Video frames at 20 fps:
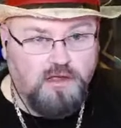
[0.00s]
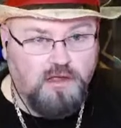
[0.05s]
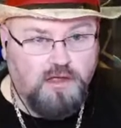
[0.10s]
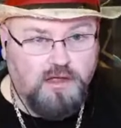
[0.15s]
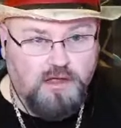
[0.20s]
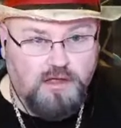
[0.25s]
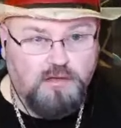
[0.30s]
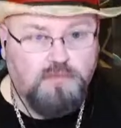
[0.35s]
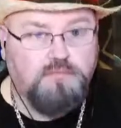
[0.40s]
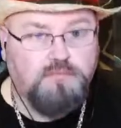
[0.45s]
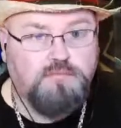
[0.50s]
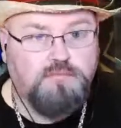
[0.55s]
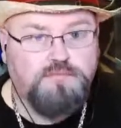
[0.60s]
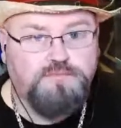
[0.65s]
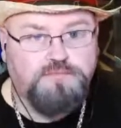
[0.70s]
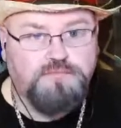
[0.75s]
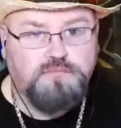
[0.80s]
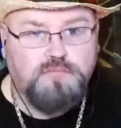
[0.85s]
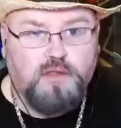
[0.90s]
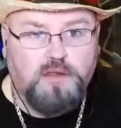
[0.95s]

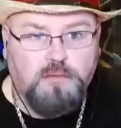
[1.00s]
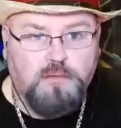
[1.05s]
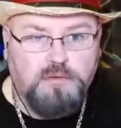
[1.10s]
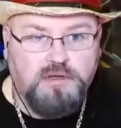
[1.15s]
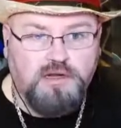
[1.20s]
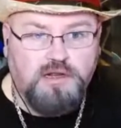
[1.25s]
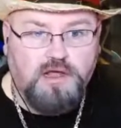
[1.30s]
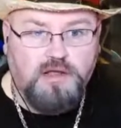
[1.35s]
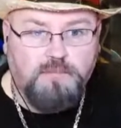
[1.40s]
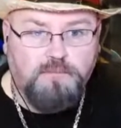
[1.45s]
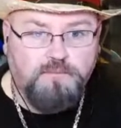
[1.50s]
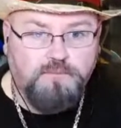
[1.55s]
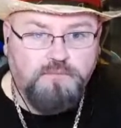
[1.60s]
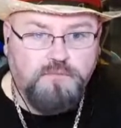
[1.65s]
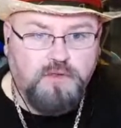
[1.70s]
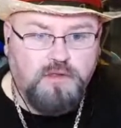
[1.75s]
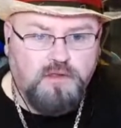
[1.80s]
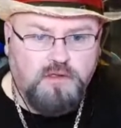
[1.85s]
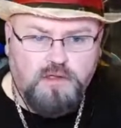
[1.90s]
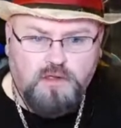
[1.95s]
But
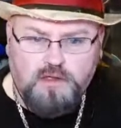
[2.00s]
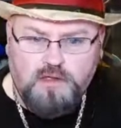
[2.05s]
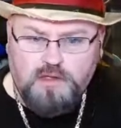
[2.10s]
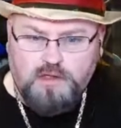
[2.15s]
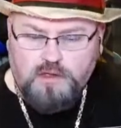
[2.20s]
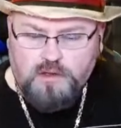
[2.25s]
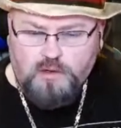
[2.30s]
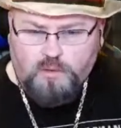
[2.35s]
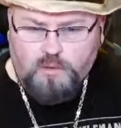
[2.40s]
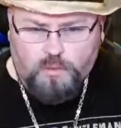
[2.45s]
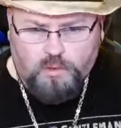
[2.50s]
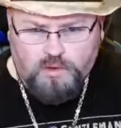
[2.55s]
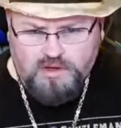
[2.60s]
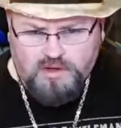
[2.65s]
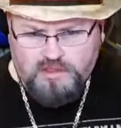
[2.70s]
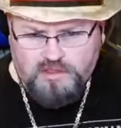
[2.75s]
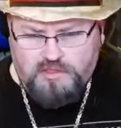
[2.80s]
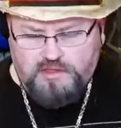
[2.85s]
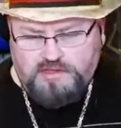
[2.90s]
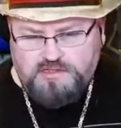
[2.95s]
one
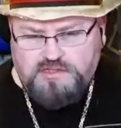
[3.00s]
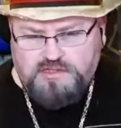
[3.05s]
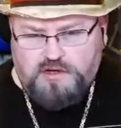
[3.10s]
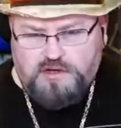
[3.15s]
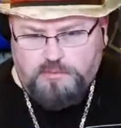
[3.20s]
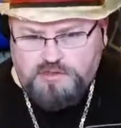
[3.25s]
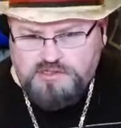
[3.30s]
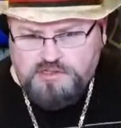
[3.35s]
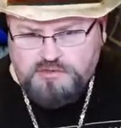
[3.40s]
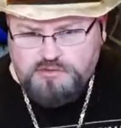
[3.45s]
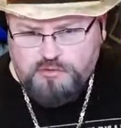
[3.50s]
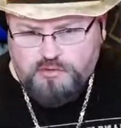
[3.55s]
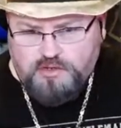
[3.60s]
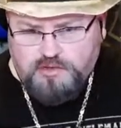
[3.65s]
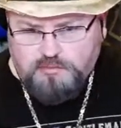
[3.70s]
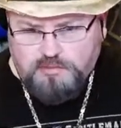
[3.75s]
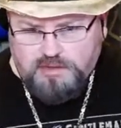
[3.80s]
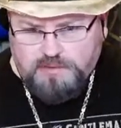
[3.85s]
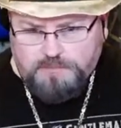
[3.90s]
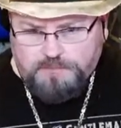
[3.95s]
of the things that always
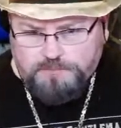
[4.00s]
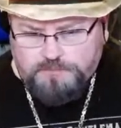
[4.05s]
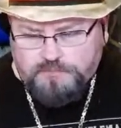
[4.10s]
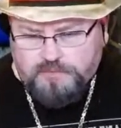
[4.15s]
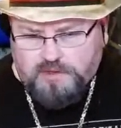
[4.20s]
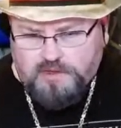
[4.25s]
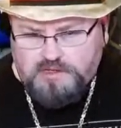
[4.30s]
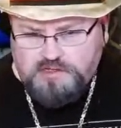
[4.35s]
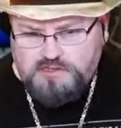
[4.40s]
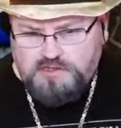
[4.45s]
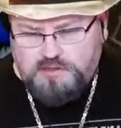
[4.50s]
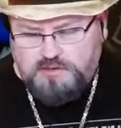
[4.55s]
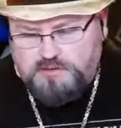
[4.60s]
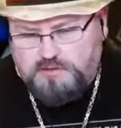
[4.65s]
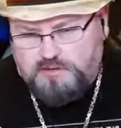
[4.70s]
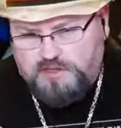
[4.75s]
intrigued me is the